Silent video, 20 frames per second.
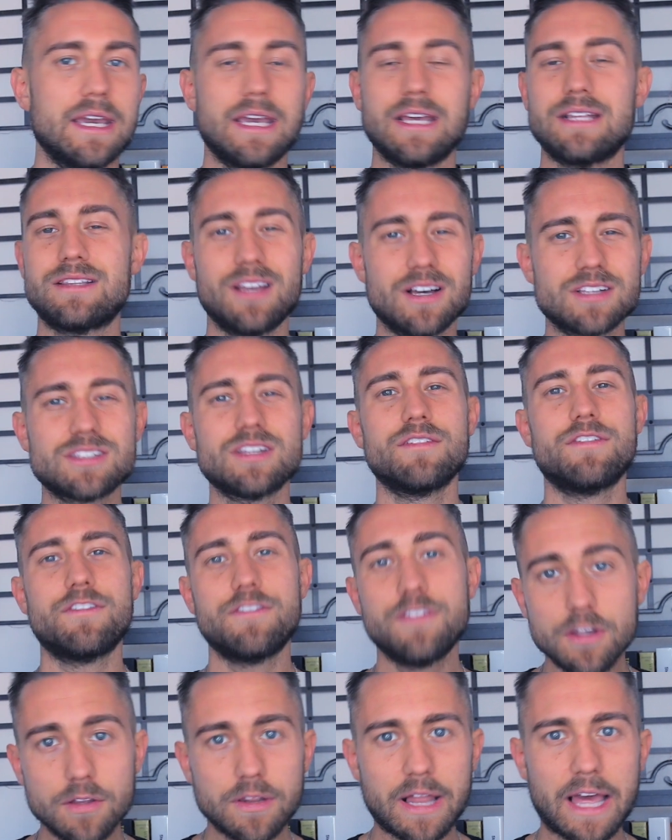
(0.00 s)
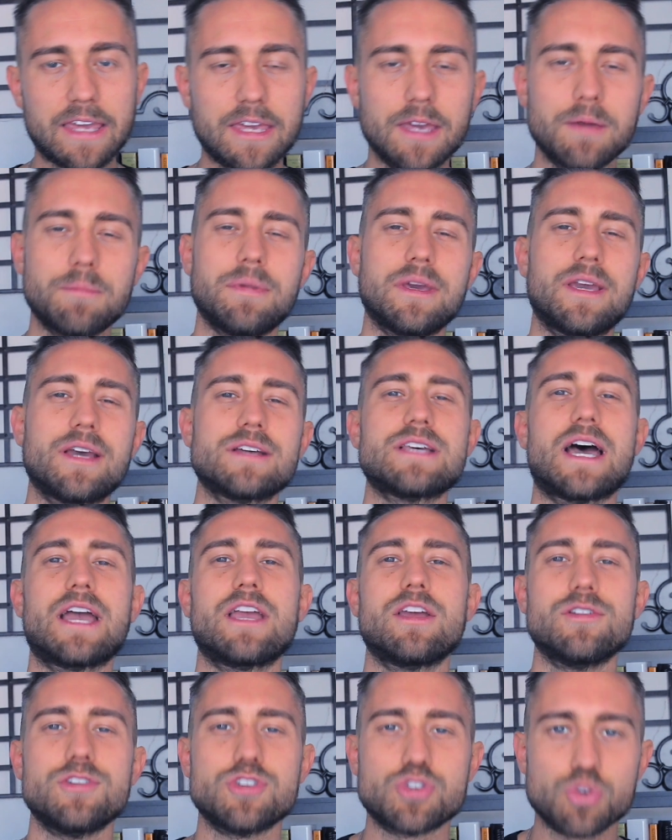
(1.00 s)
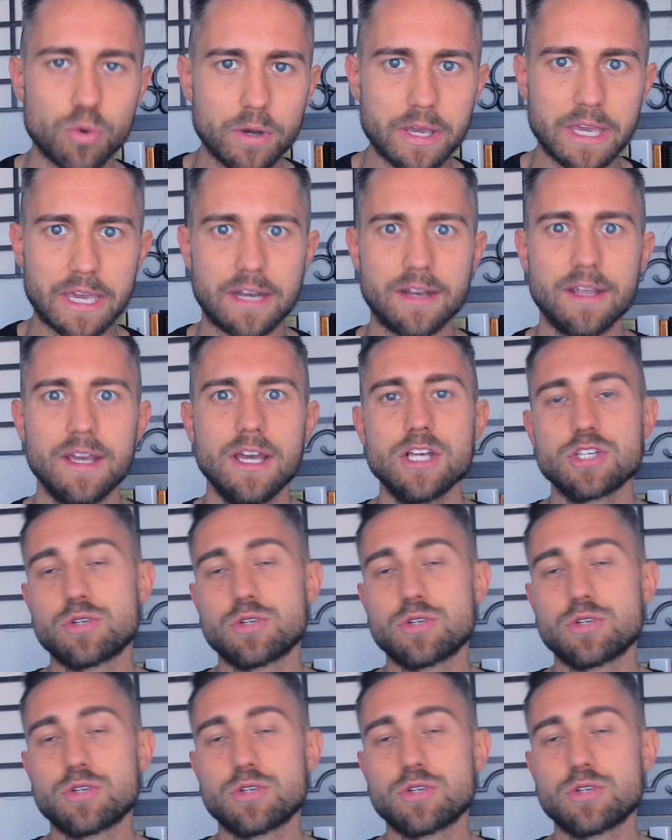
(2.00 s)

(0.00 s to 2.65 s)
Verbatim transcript: It doesn't feel like it because I enjoy it.